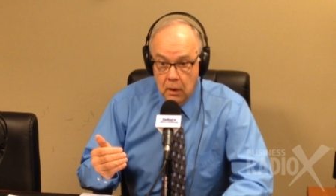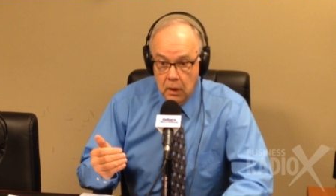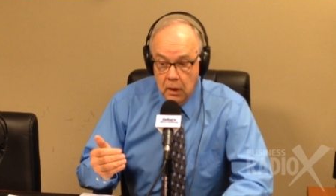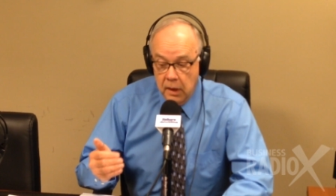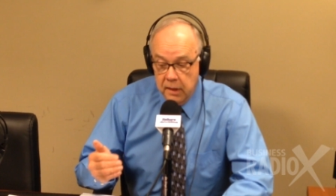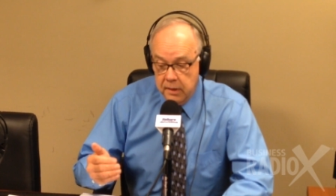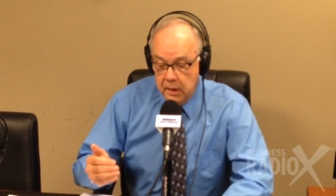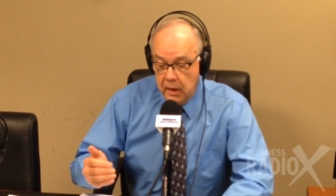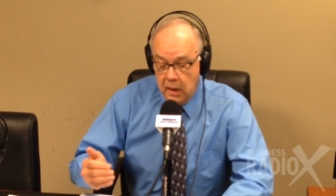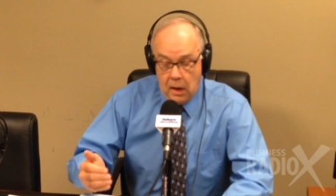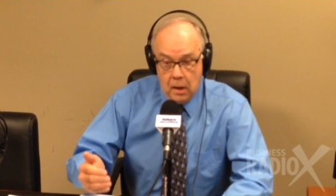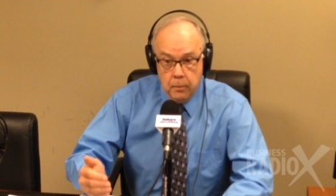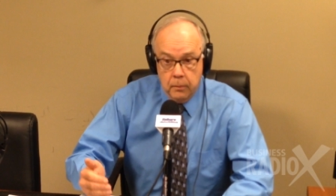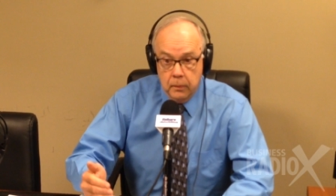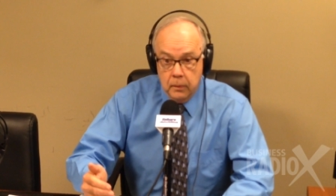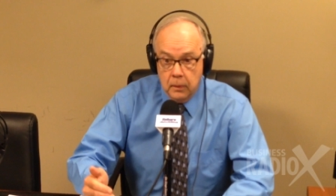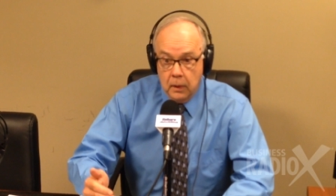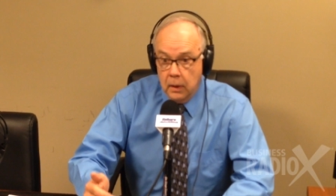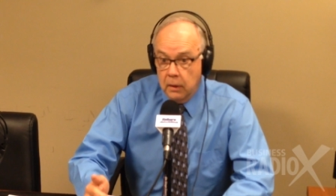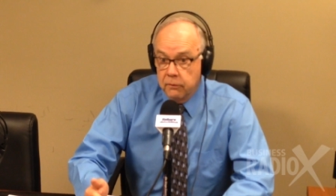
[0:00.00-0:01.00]
Is it I'm
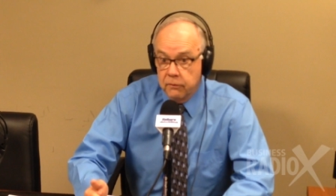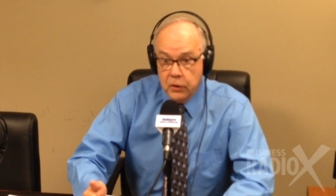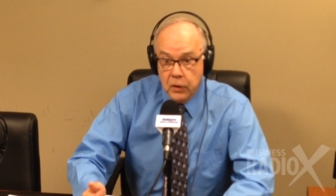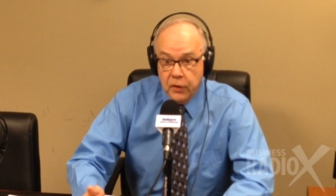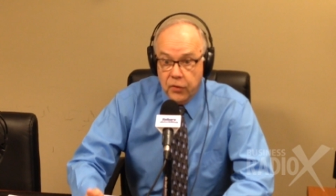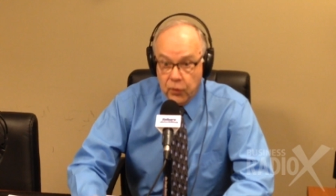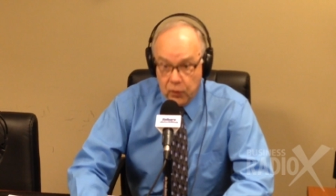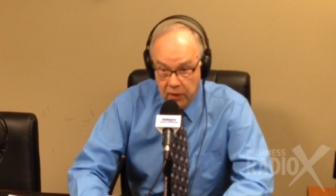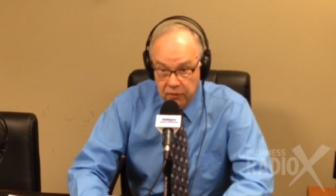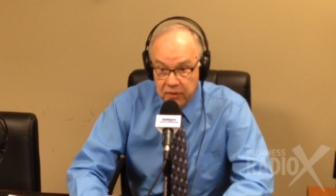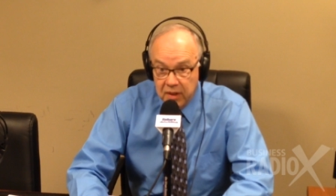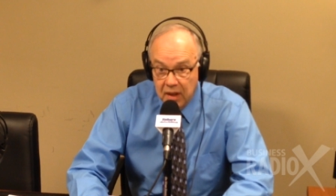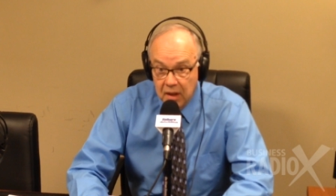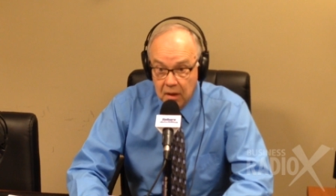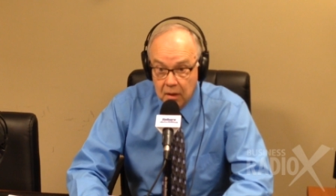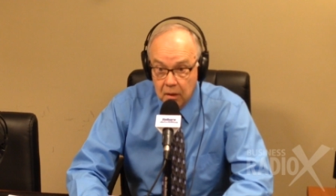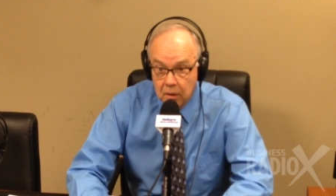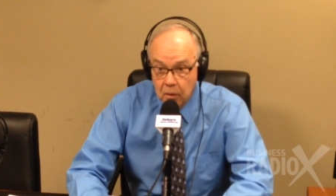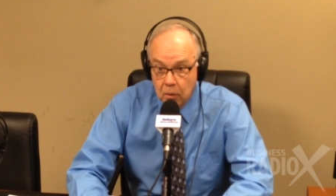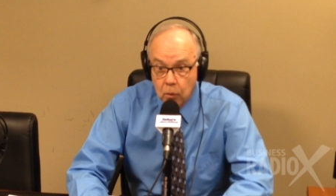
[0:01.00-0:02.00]
very
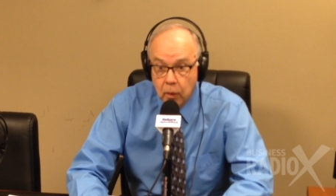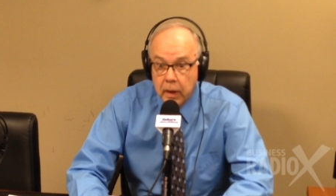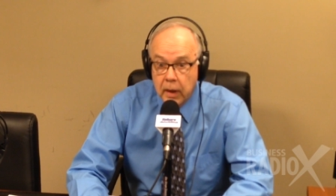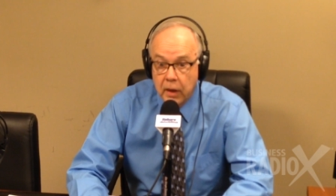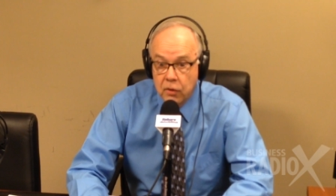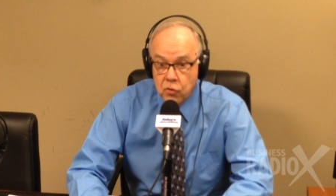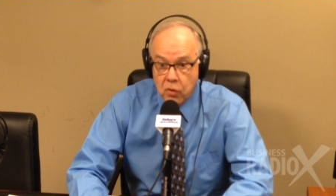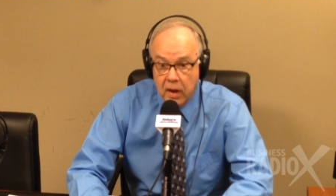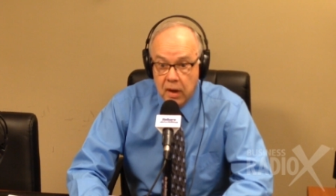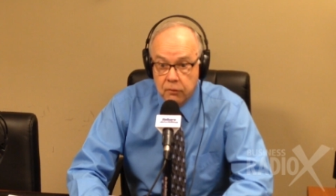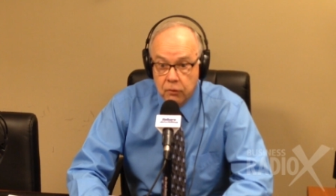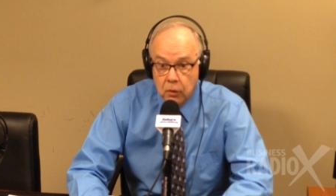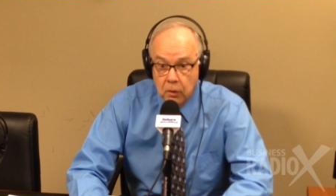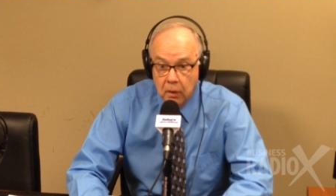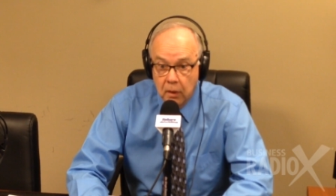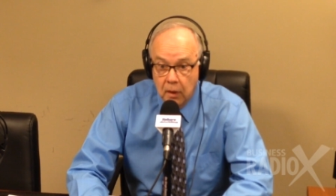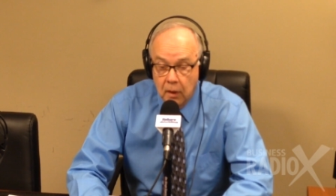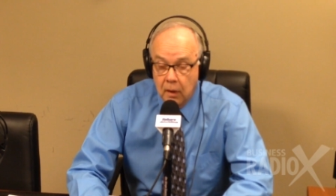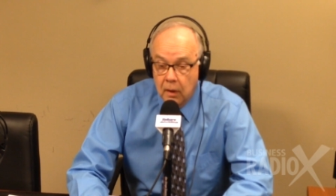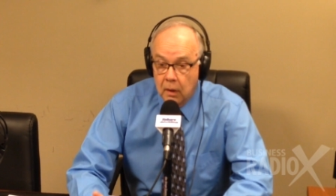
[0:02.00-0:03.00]
thrifty when I travel
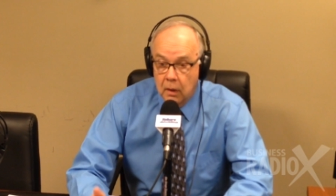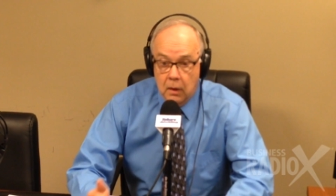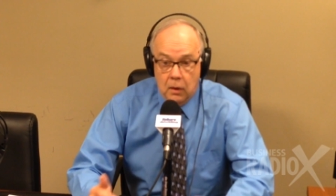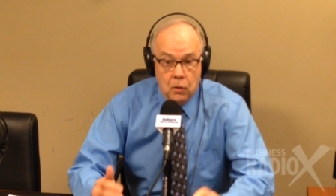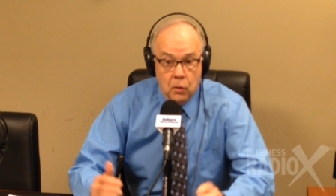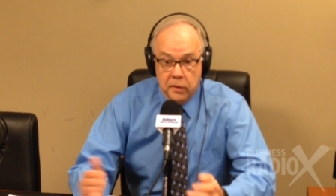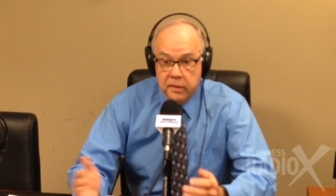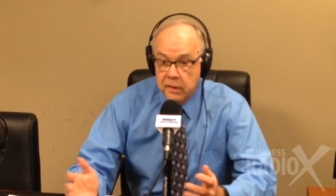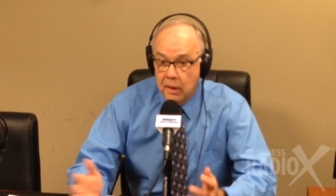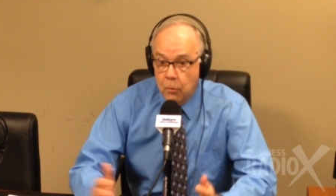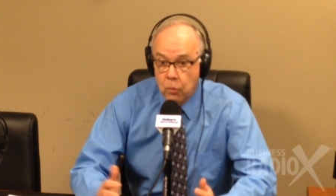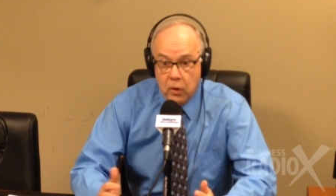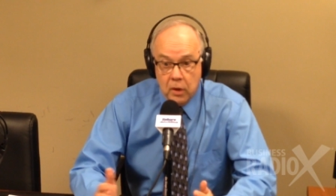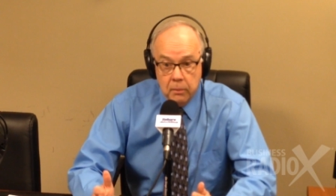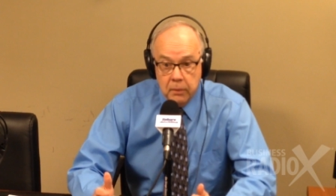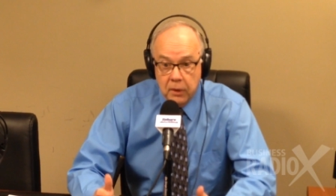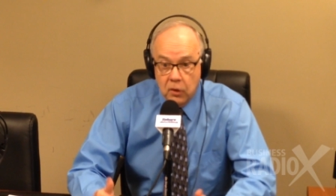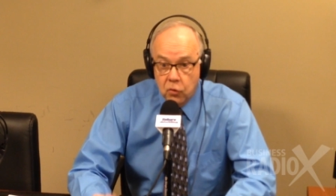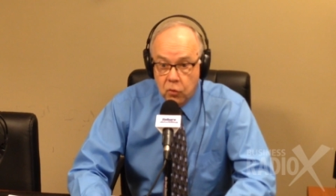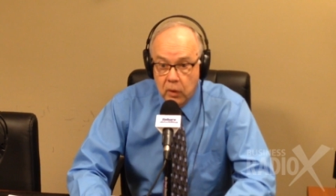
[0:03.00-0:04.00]
or somewhere
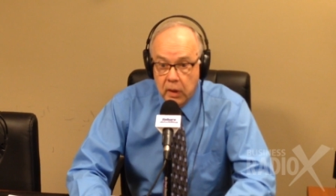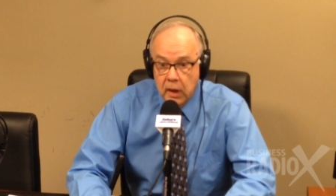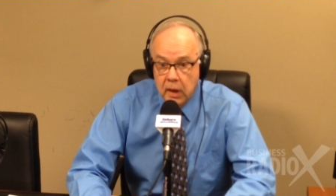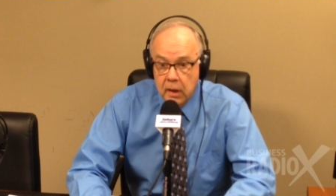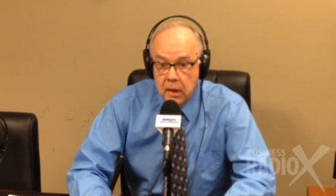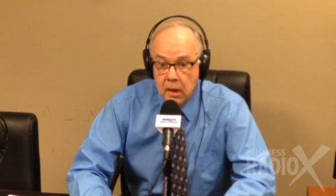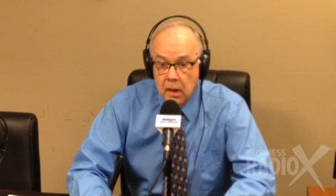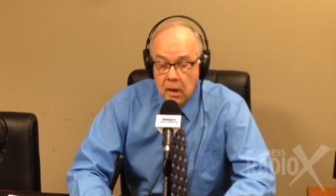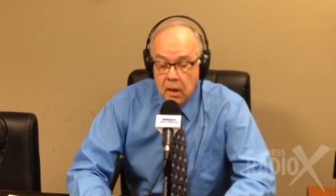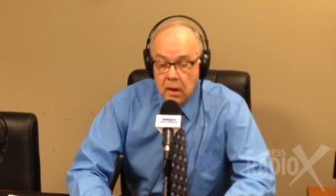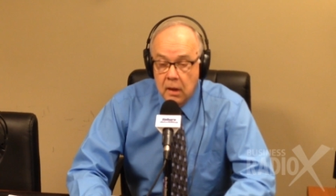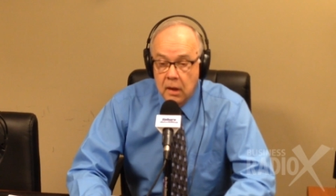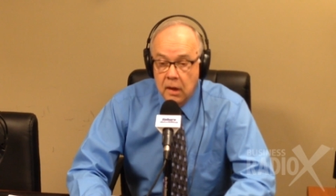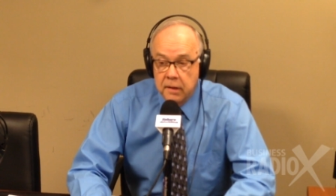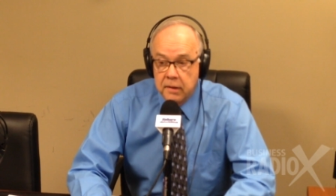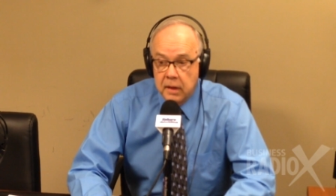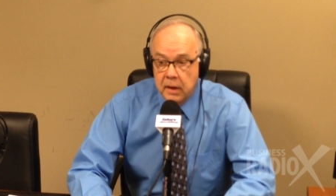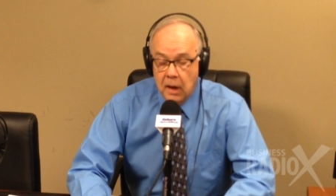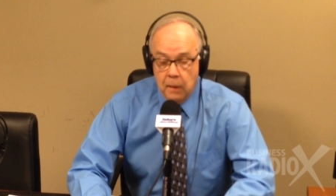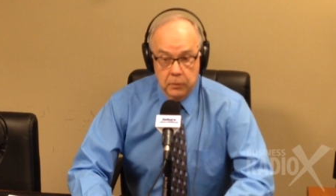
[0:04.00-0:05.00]
in between?
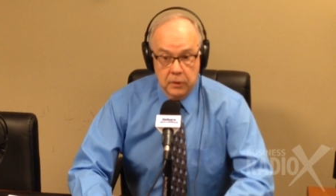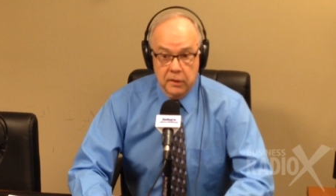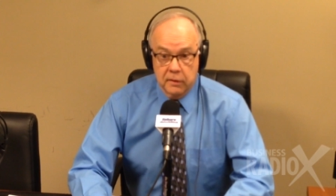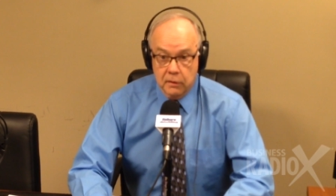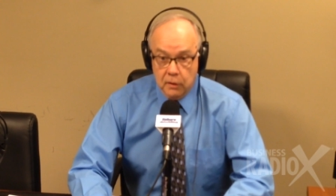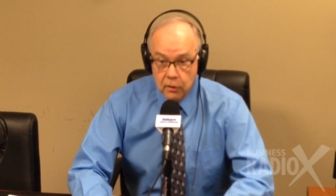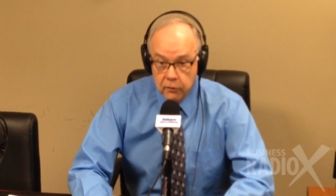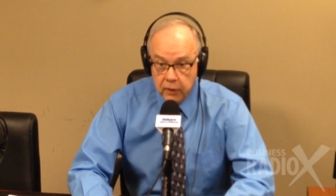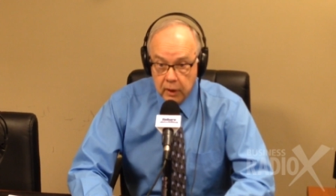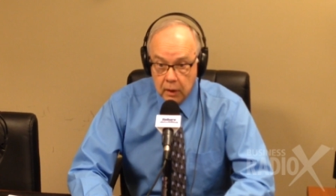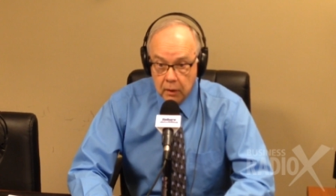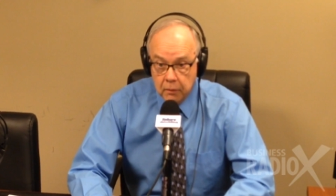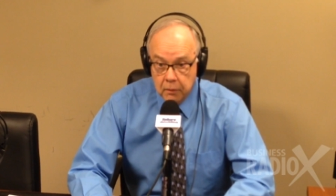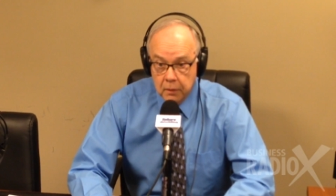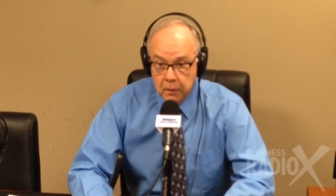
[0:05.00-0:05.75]
Is it I'm deserving?